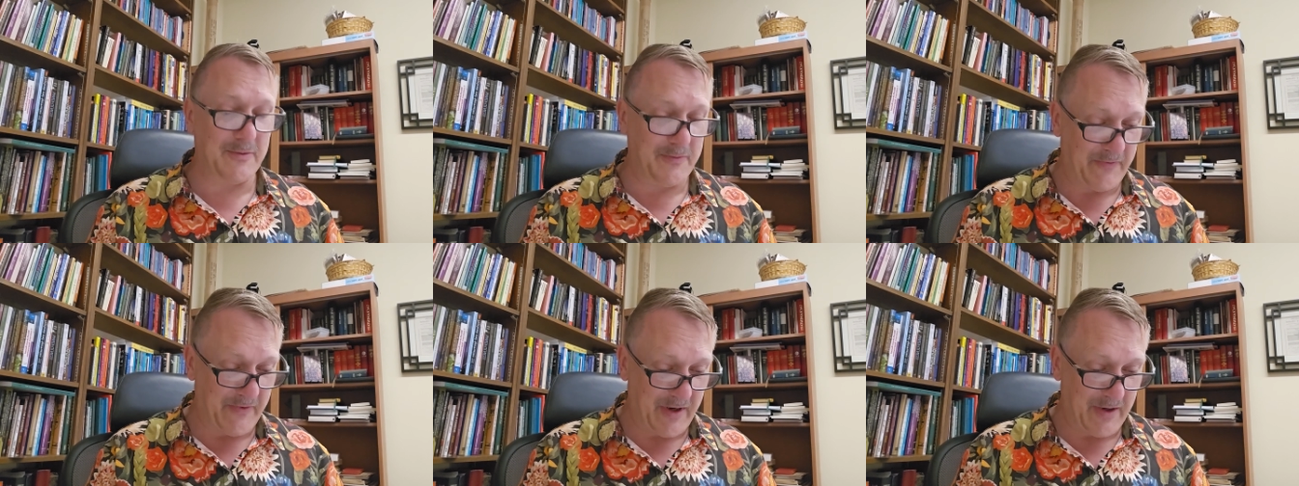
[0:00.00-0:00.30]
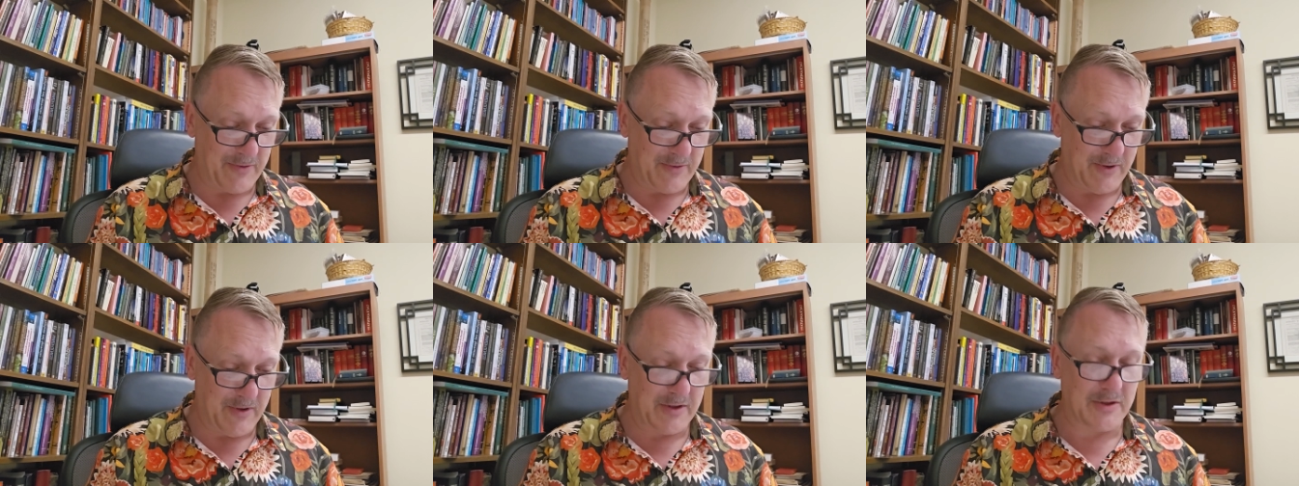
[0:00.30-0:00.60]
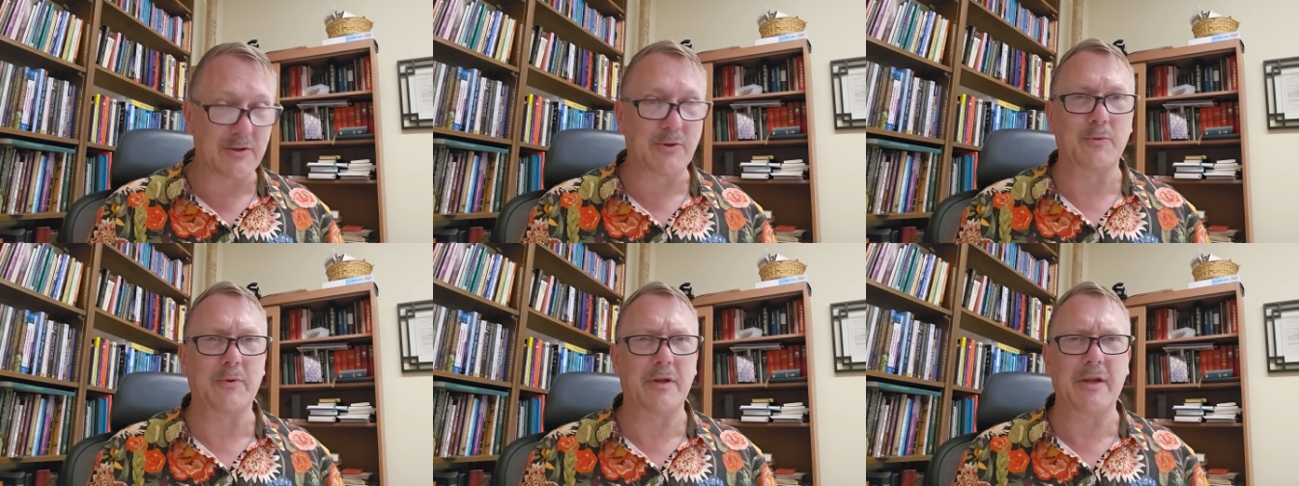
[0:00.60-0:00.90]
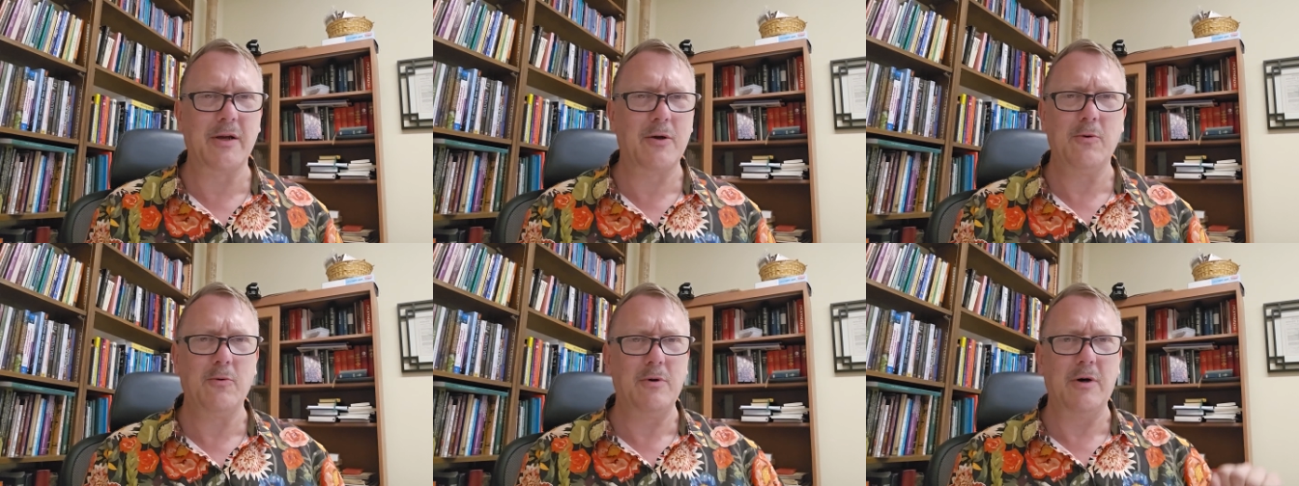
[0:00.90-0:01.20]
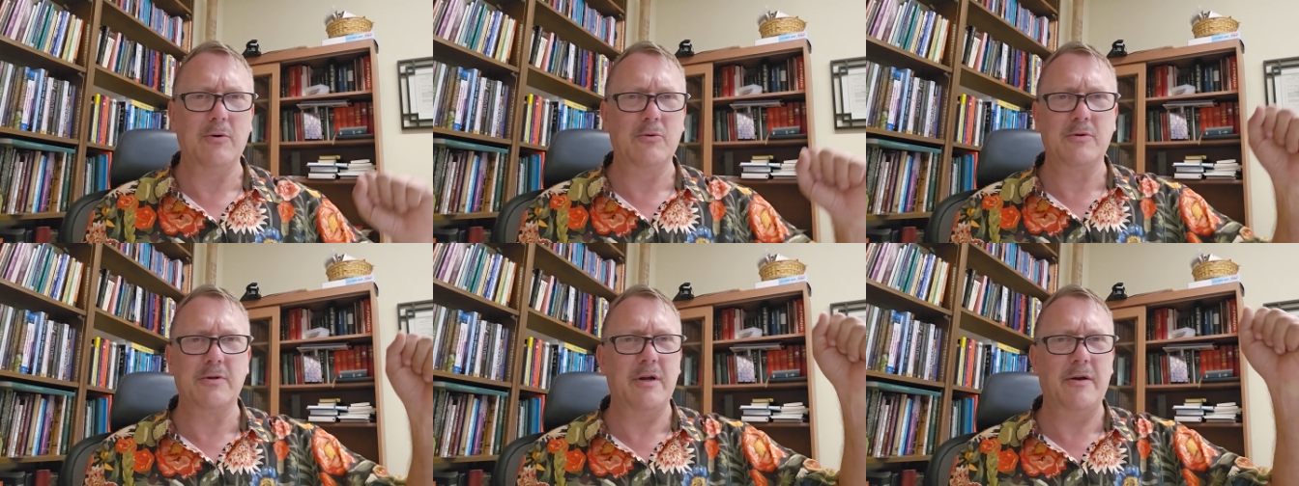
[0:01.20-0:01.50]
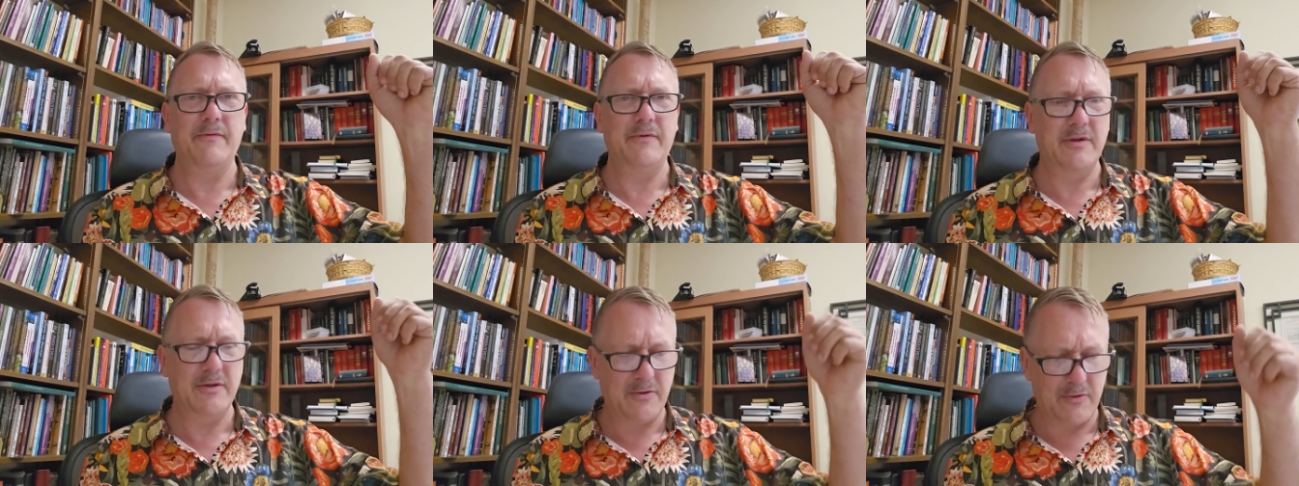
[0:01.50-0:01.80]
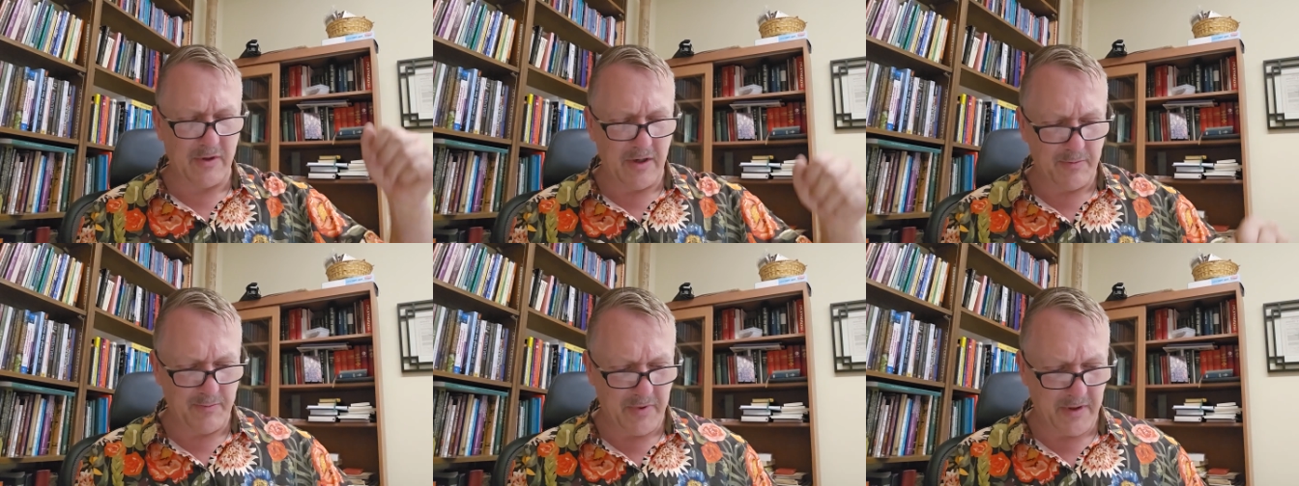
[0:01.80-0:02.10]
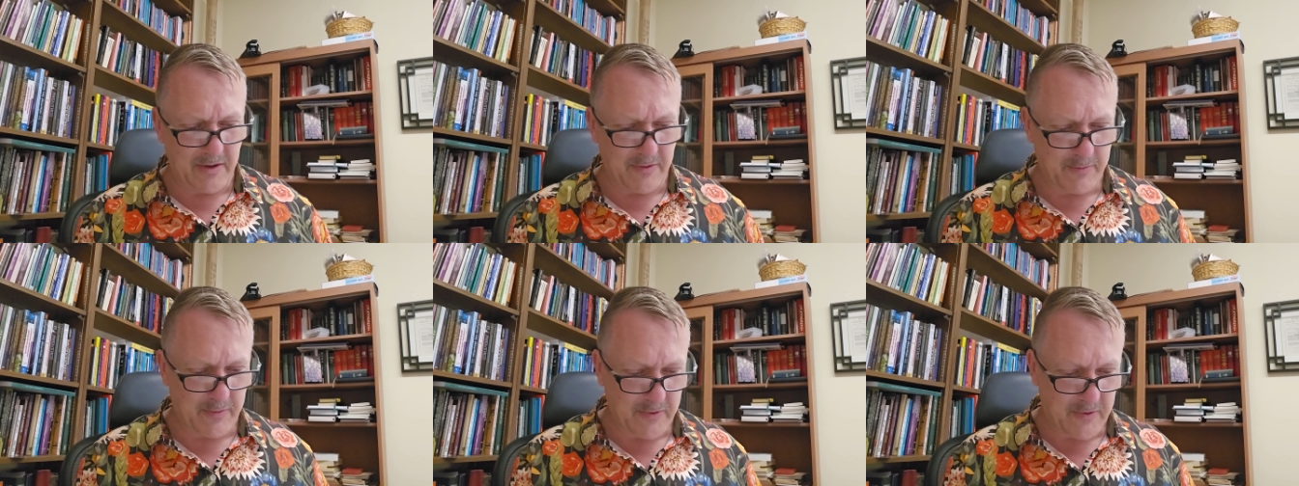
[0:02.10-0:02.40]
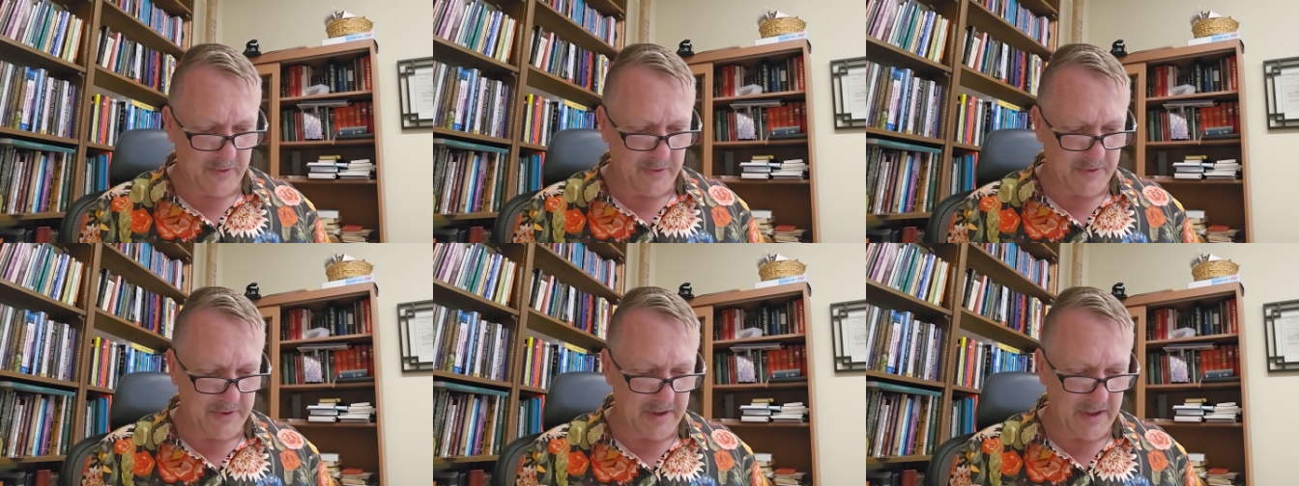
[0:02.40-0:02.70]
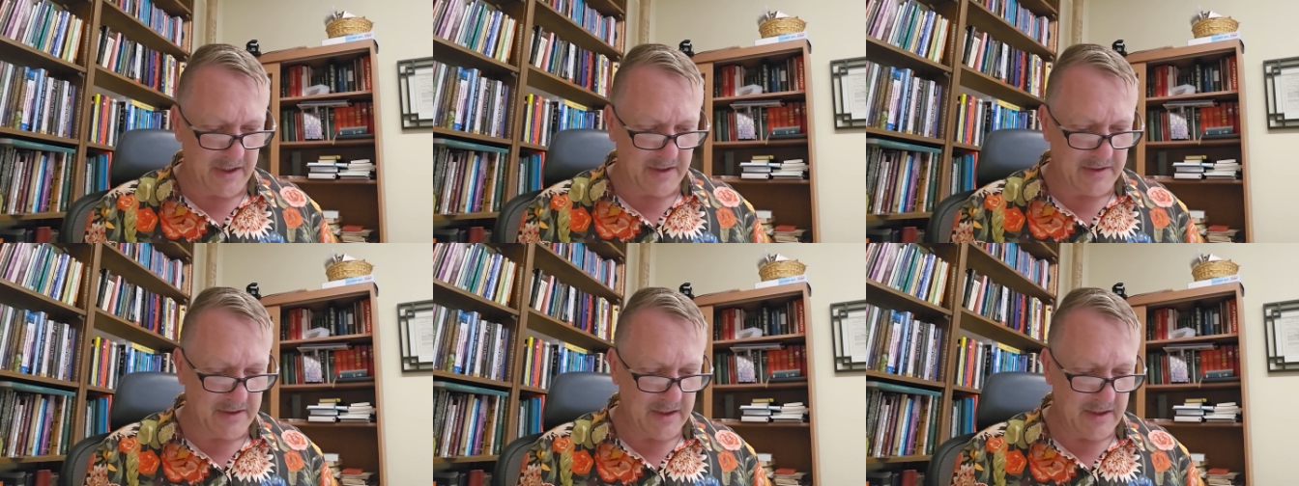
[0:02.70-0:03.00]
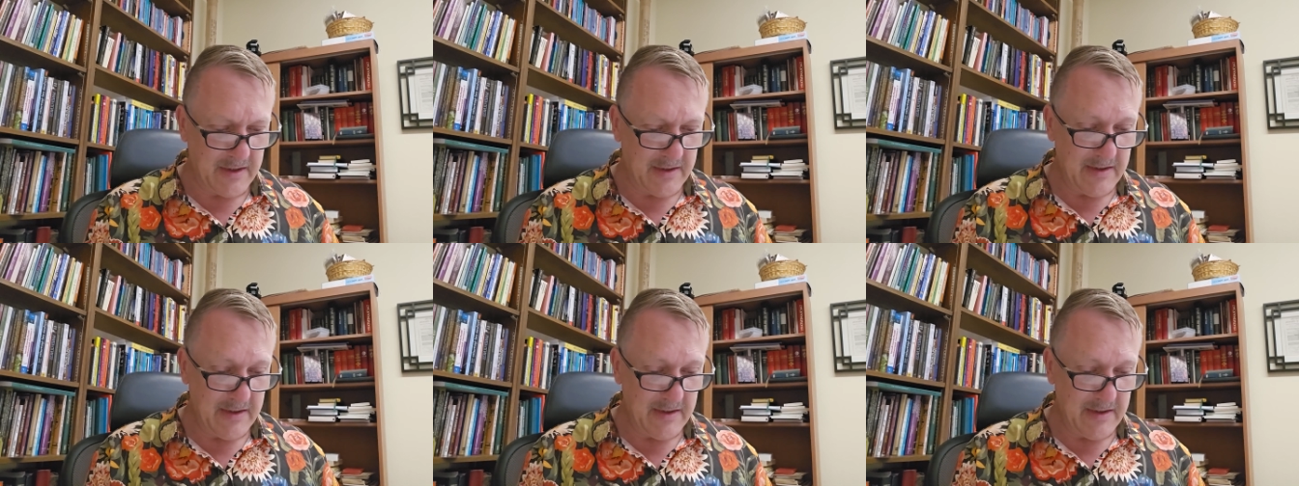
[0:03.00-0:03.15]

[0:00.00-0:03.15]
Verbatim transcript: evangelists where they go out and have these great big crusades.